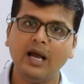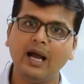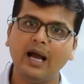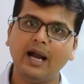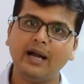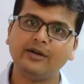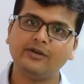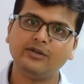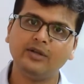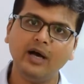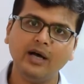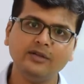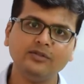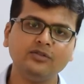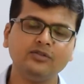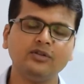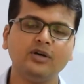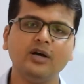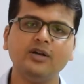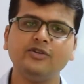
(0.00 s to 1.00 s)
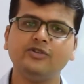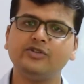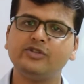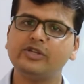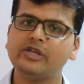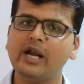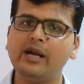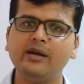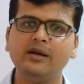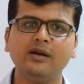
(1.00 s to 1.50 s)
and thus a
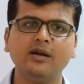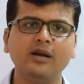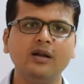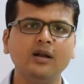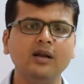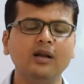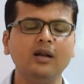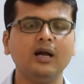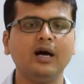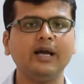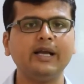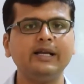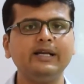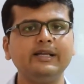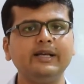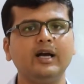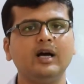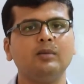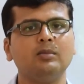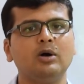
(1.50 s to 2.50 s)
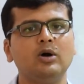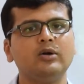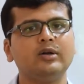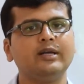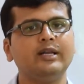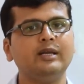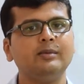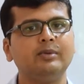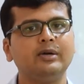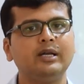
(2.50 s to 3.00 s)
general idea about
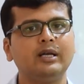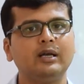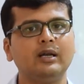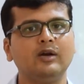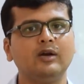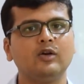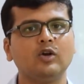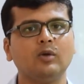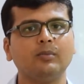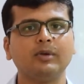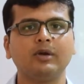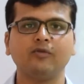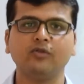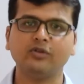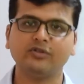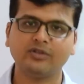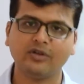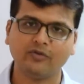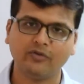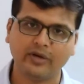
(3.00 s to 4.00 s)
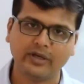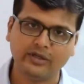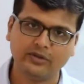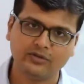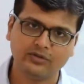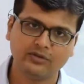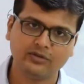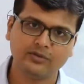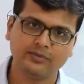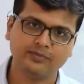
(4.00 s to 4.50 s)
any particular topic would
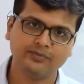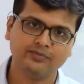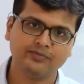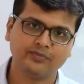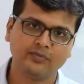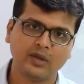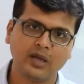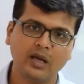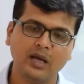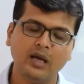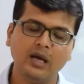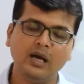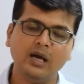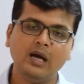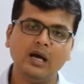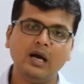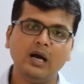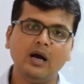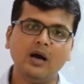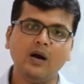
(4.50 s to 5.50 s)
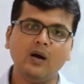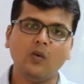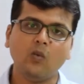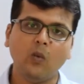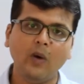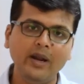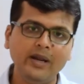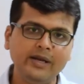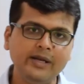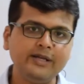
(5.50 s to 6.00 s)
suffice.
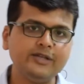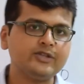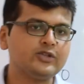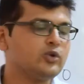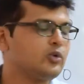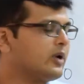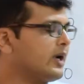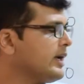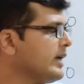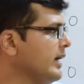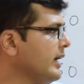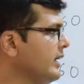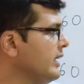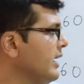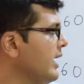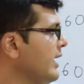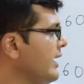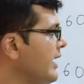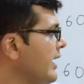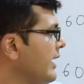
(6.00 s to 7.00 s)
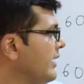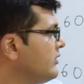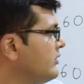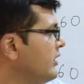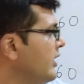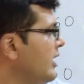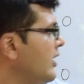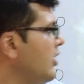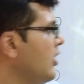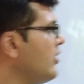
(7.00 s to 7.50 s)
One needs to write an
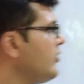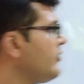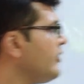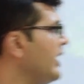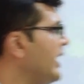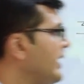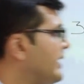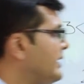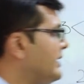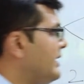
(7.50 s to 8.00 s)
essay of at